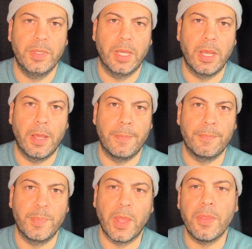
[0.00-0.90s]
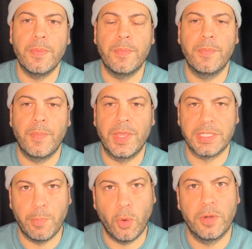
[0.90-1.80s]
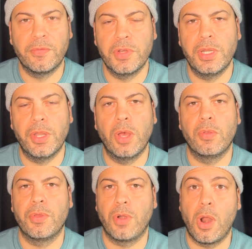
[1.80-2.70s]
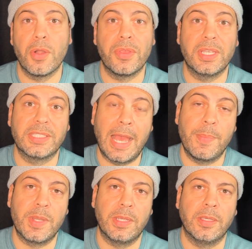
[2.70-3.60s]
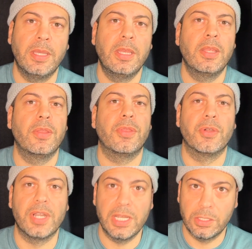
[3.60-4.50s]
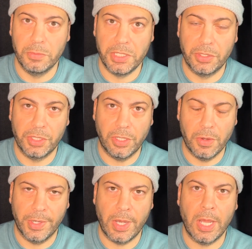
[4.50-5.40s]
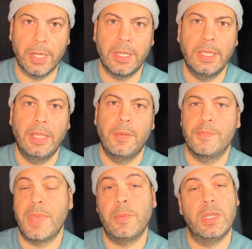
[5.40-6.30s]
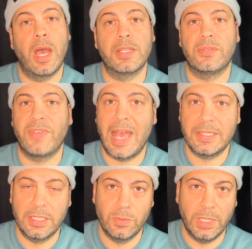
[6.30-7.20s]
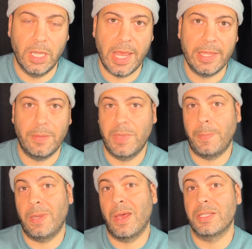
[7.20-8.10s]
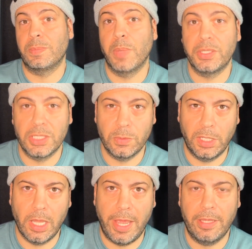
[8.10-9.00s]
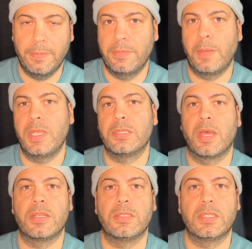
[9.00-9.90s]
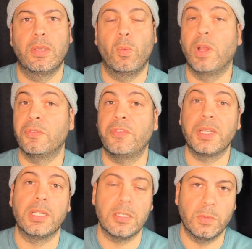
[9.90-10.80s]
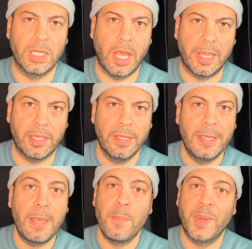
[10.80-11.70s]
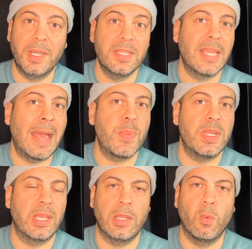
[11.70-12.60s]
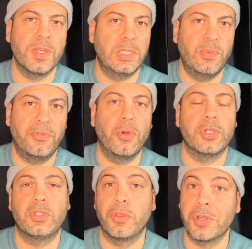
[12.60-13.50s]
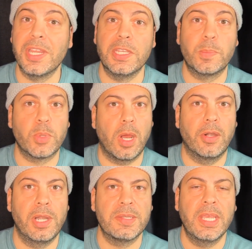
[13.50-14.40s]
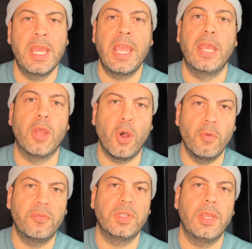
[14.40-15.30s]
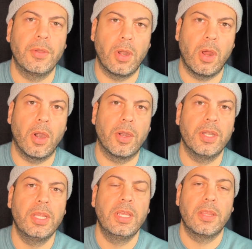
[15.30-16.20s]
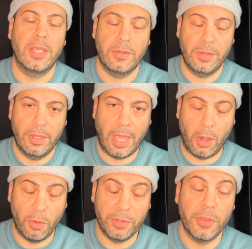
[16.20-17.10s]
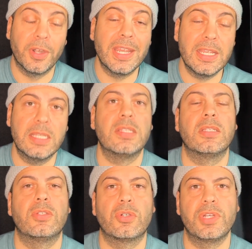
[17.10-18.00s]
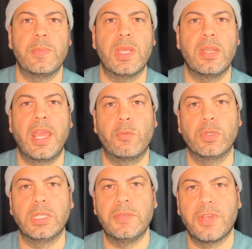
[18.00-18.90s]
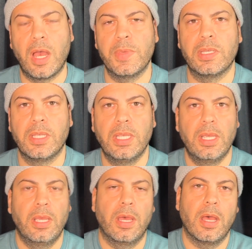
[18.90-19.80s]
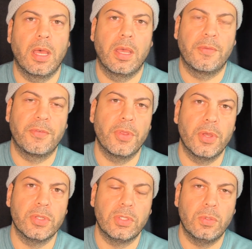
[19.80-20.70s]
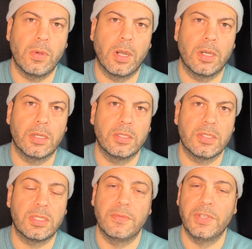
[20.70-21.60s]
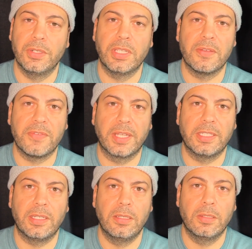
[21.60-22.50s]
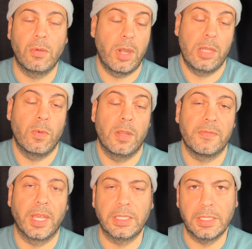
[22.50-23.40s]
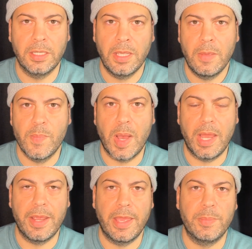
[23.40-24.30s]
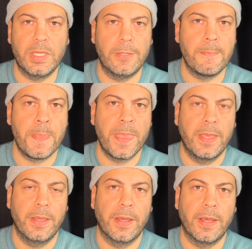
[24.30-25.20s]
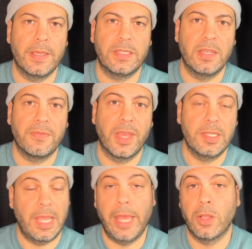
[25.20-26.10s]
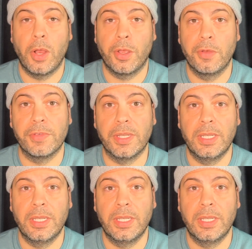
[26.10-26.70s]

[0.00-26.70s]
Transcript: Um, but it's important for you to know there are things happening. There is research going on. Maybe not as fast as we'd like. Maybe not as much as we'd like. Maybe it's not as well funded as we'd like. But it is happening, and it wasn't before. So there is progress, and hopefully there are uh, hopefully there is treatment and relief coming uh, for those who are severely affected or anyone affected by ME, uh, CFS, and long COVID.